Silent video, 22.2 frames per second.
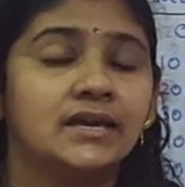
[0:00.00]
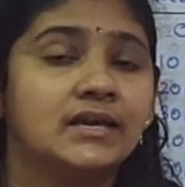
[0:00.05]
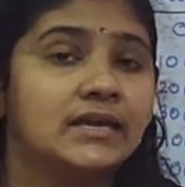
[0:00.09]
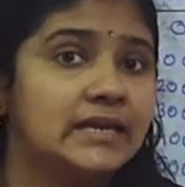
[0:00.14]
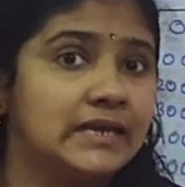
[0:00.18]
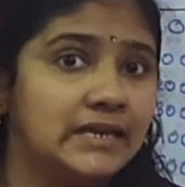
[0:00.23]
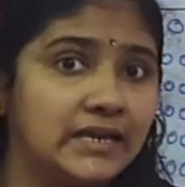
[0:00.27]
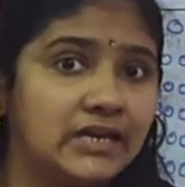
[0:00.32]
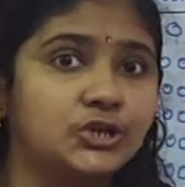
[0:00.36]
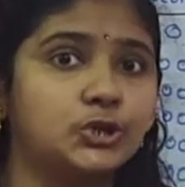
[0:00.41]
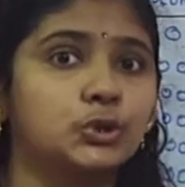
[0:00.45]

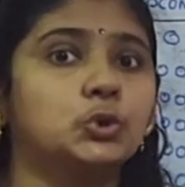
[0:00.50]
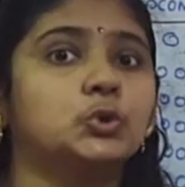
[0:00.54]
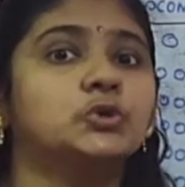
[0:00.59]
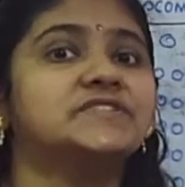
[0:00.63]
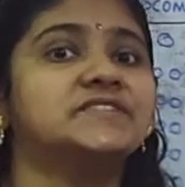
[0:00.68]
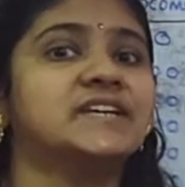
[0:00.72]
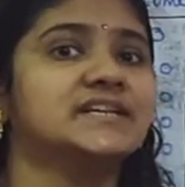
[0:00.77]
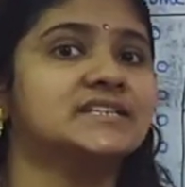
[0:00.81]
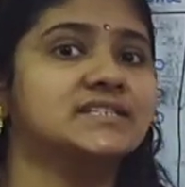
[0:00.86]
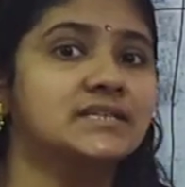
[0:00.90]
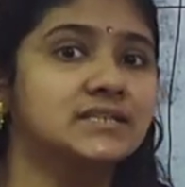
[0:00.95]
in a
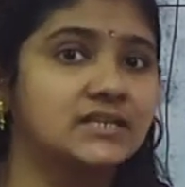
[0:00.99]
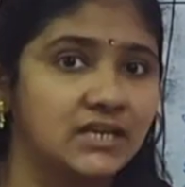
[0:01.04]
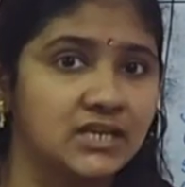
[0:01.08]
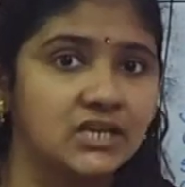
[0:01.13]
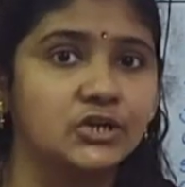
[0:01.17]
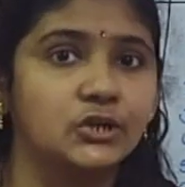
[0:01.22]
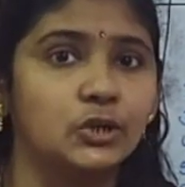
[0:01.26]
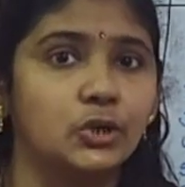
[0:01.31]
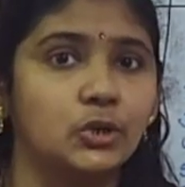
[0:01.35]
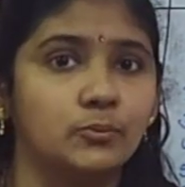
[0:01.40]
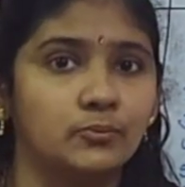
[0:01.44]
two-sector
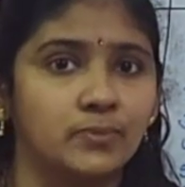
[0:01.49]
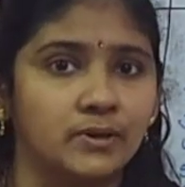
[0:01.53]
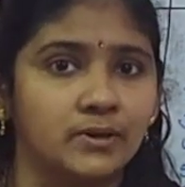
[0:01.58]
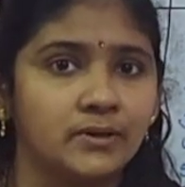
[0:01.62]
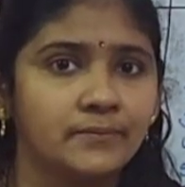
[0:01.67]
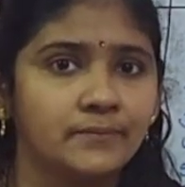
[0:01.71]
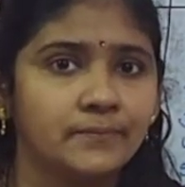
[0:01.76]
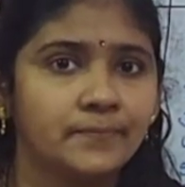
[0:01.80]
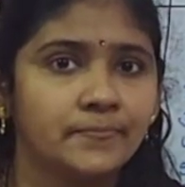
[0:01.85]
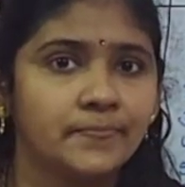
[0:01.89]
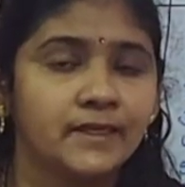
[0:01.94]

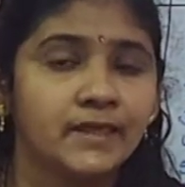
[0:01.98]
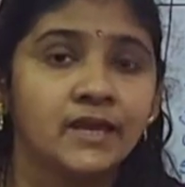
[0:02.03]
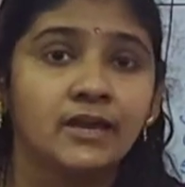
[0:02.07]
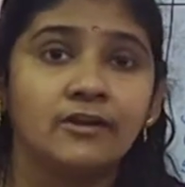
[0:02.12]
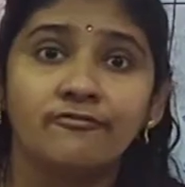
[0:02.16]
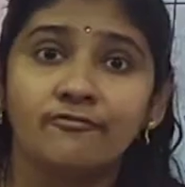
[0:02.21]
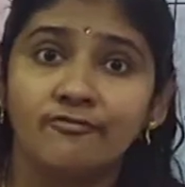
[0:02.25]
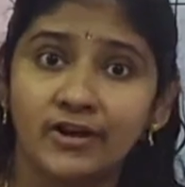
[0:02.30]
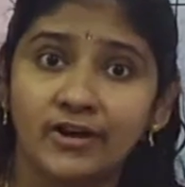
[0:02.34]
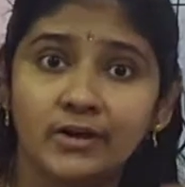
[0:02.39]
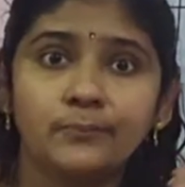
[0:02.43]
economy,
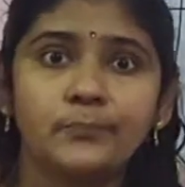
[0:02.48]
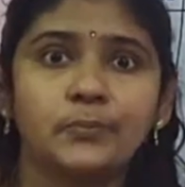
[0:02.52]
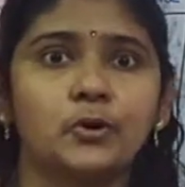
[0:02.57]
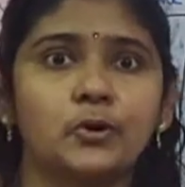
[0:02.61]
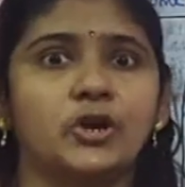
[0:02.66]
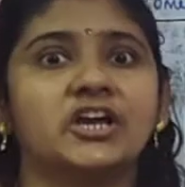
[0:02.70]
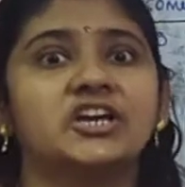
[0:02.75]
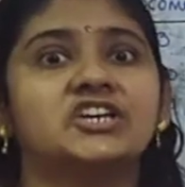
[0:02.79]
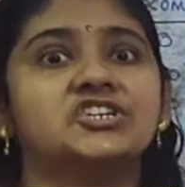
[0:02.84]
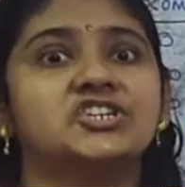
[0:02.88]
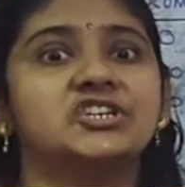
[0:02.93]
when
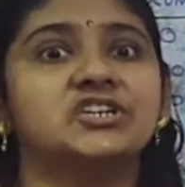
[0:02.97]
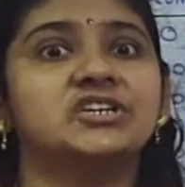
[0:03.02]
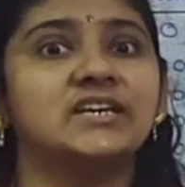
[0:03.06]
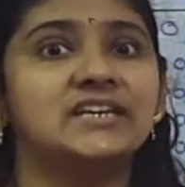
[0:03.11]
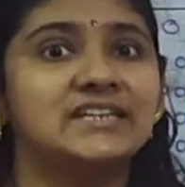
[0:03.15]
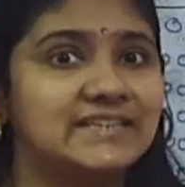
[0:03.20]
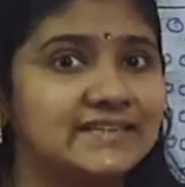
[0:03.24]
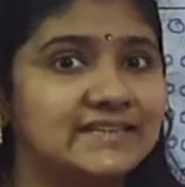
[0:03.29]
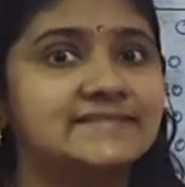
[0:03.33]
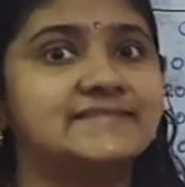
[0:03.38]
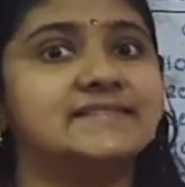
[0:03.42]
production
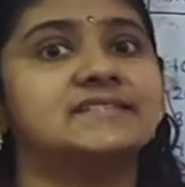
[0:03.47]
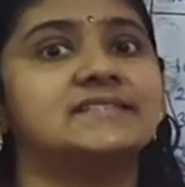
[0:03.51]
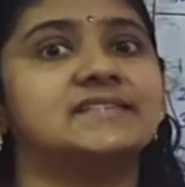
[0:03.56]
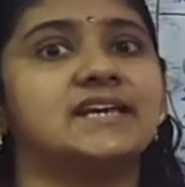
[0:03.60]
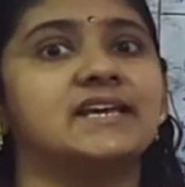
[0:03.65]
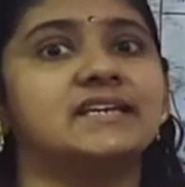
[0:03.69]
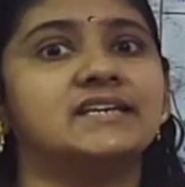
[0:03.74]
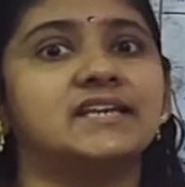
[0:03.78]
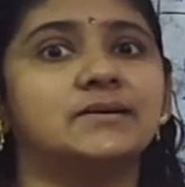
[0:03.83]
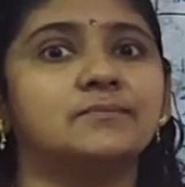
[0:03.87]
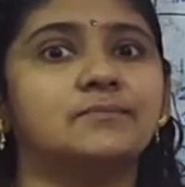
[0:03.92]
it is
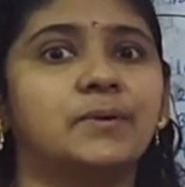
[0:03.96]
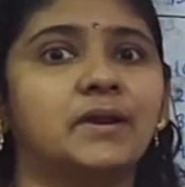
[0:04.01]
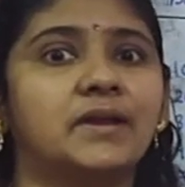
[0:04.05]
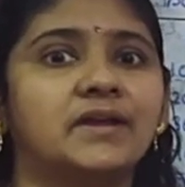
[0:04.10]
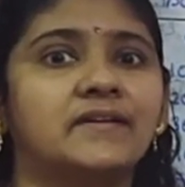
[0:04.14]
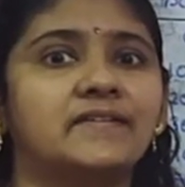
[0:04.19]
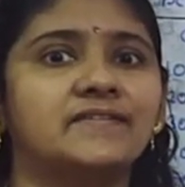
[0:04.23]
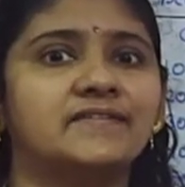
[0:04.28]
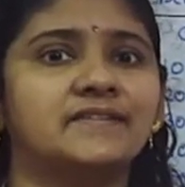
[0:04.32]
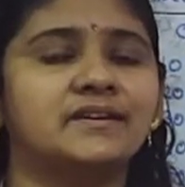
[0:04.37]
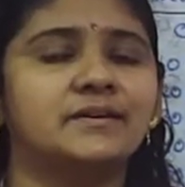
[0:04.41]
taking
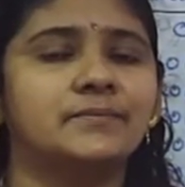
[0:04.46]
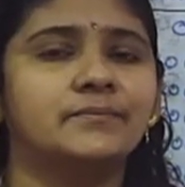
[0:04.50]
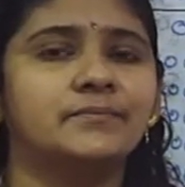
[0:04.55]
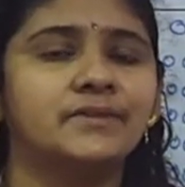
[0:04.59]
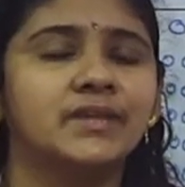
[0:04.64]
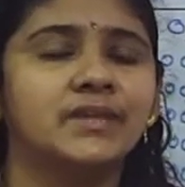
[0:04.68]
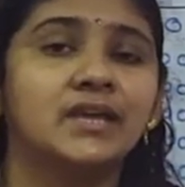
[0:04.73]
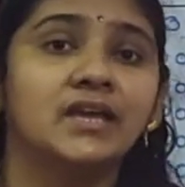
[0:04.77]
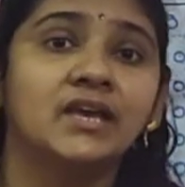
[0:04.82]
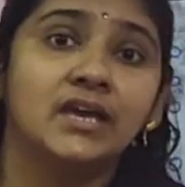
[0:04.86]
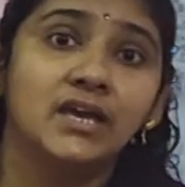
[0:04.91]
place,
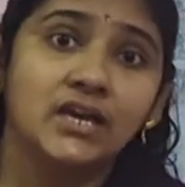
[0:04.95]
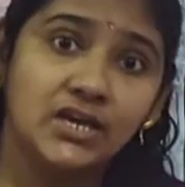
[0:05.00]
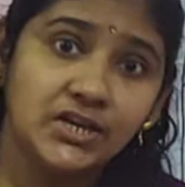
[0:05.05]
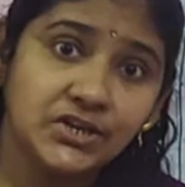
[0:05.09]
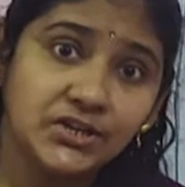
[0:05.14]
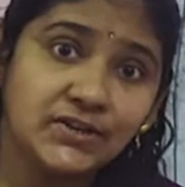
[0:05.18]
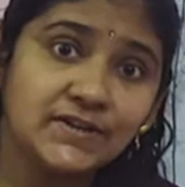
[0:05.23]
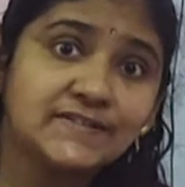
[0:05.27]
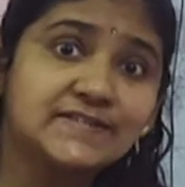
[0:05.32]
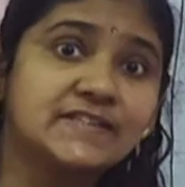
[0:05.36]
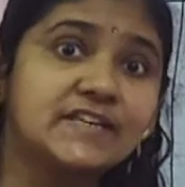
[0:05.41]
it
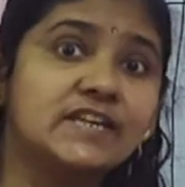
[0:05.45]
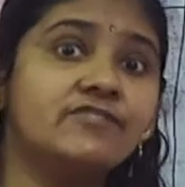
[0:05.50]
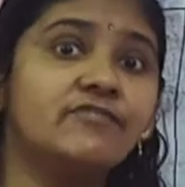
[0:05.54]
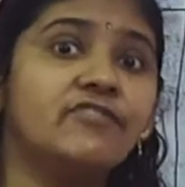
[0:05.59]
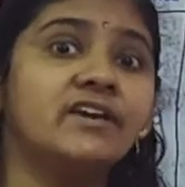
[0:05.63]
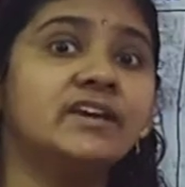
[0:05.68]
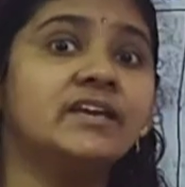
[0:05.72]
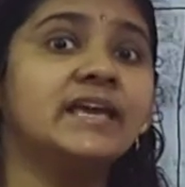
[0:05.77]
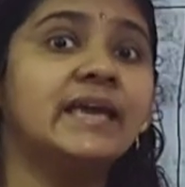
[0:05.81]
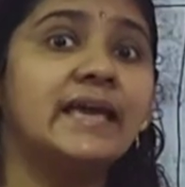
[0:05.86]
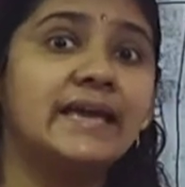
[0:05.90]
is
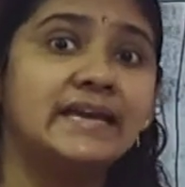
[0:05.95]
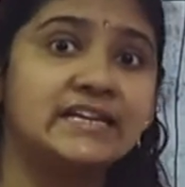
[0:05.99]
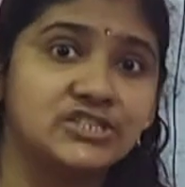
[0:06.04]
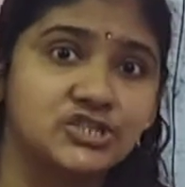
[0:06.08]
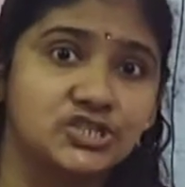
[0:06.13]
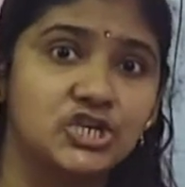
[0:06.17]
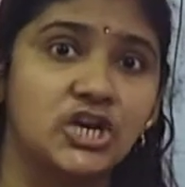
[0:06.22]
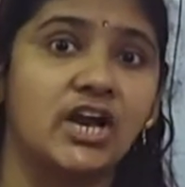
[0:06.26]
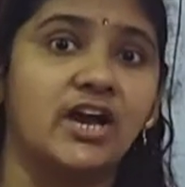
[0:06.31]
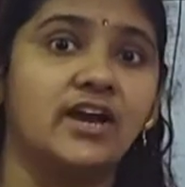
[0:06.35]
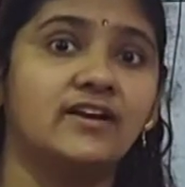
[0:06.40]
giving a
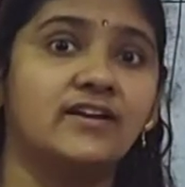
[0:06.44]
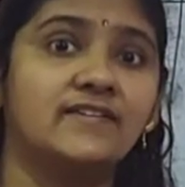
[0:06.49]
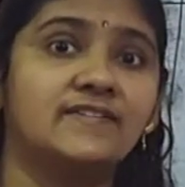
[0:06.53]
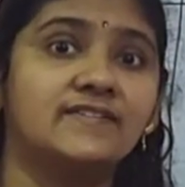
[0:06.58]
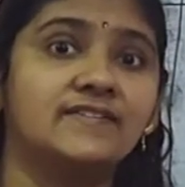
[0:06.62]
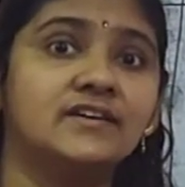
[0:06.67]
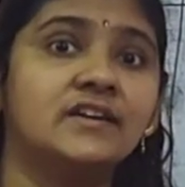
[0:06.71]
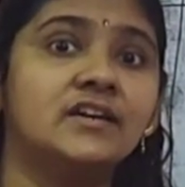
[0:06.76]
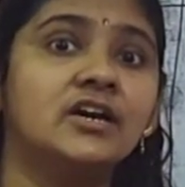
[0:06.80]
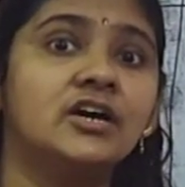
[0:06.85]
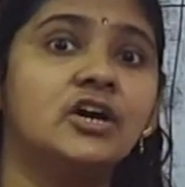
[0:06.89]
chance
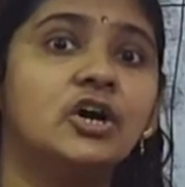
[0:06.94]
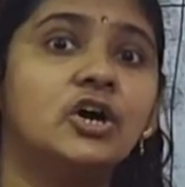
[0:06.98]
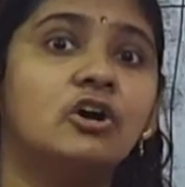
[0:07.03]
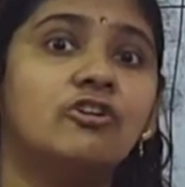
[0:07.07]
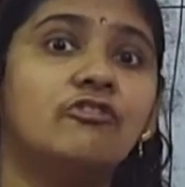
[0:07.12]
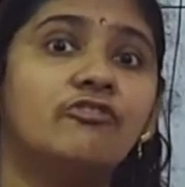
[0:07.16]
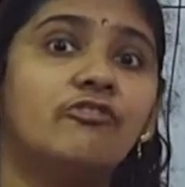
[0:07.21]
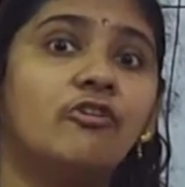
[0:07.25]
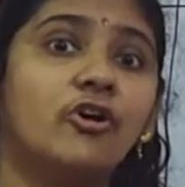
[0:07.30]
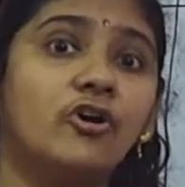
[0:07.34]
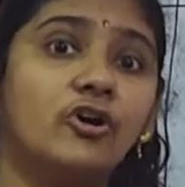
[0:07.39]

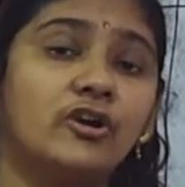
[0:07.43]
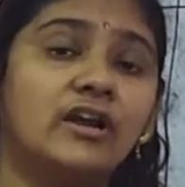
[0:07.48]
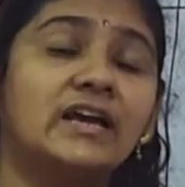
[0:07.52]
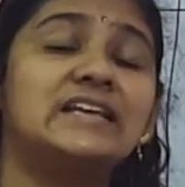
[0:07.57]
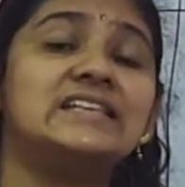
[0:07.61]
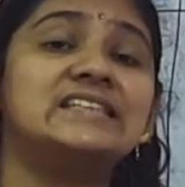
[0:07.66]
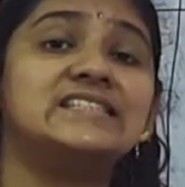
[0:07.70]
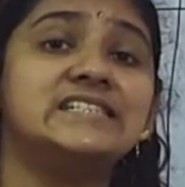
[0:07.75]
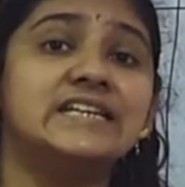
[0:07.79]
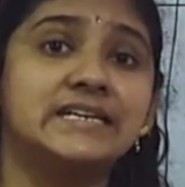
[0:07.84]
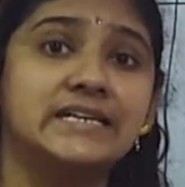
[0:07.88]
for
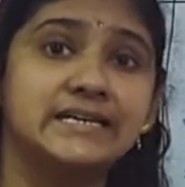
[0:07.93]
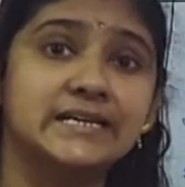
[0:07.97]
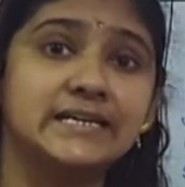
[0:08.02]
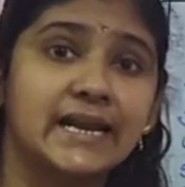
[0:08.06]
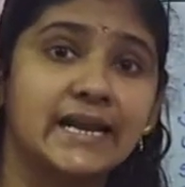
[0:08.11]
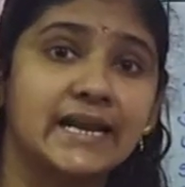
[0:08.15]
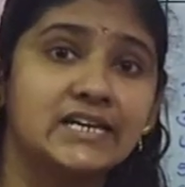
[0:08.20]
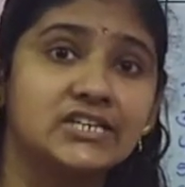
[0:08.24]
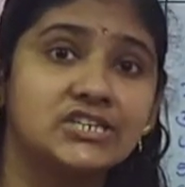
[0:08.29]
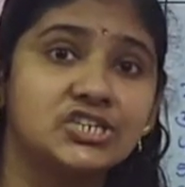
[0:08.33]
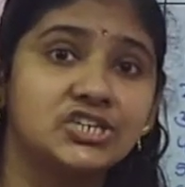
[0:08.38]

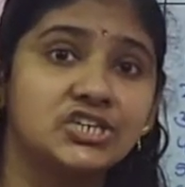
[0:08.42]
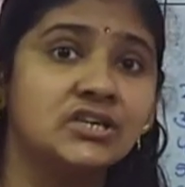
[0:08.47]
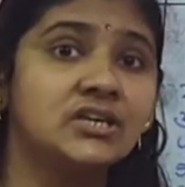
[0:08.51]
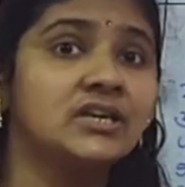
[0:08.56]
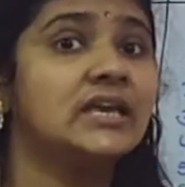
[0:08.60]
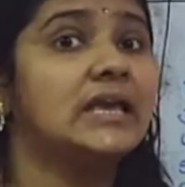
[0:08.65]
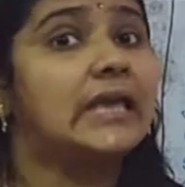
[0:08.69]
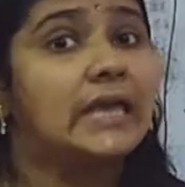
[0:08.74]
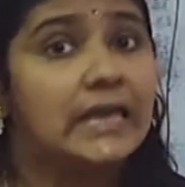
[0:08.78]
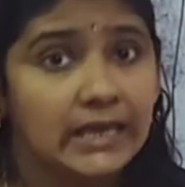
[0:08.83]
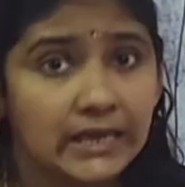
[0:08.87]
generating
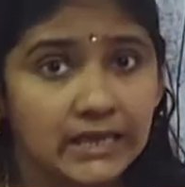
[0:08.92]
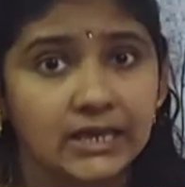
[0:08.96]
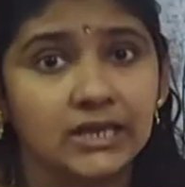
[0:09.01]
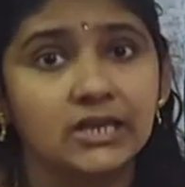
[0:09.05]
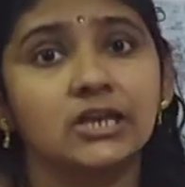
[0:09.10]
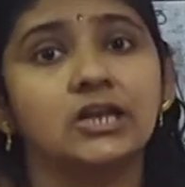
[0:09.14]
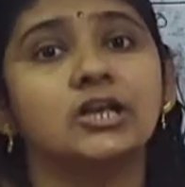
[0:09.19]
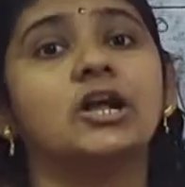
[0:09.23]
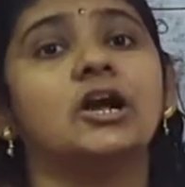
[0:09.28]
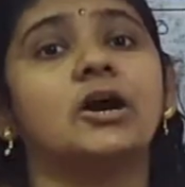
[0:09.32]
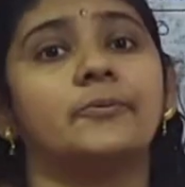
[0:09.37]

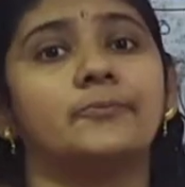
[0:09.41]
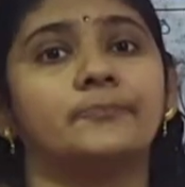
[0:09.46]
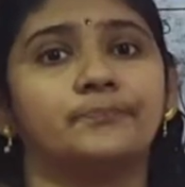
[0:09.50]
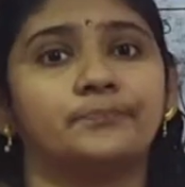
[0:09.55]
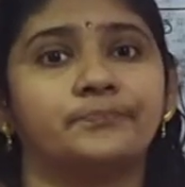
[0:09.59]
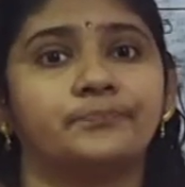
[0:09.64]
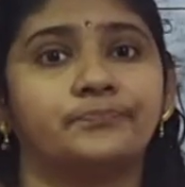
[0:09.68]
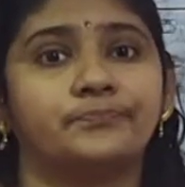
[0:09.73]
income.